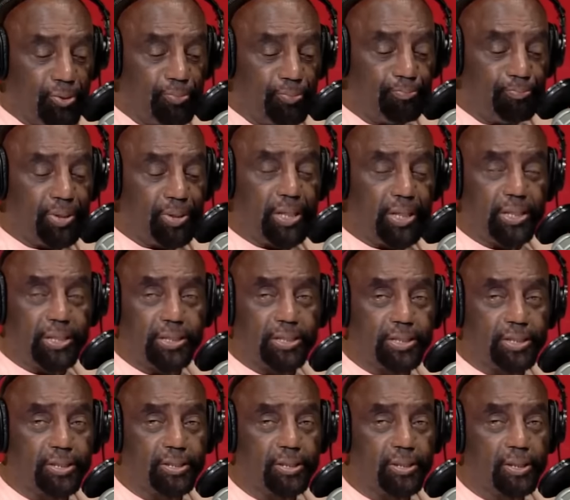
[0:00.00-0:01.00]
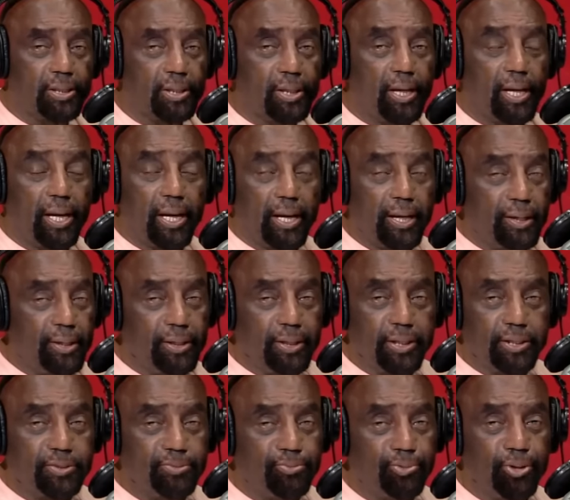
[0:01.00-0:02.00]
you peace. Anger
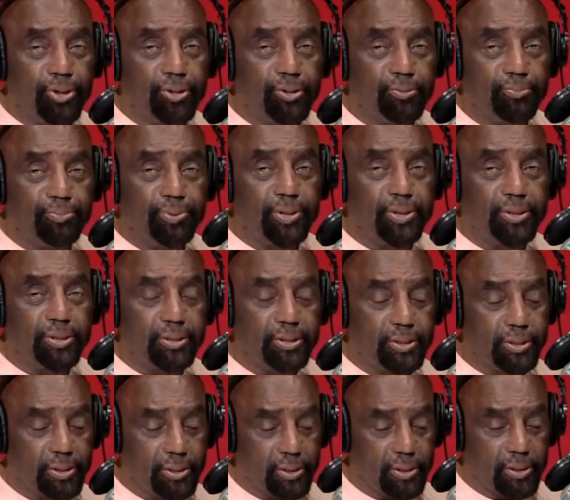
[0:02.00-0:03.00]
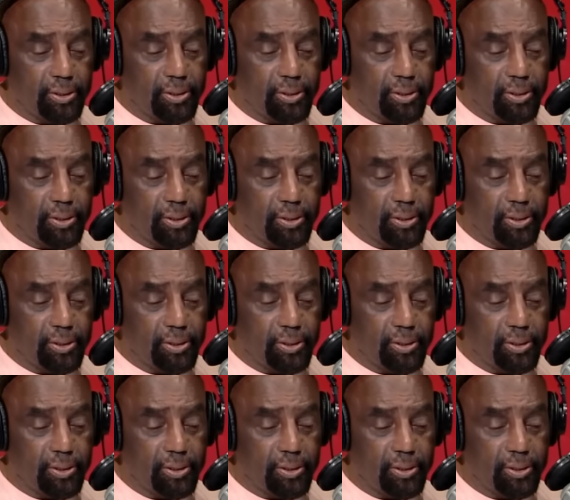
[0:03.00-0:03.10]
doesn't bring you peace.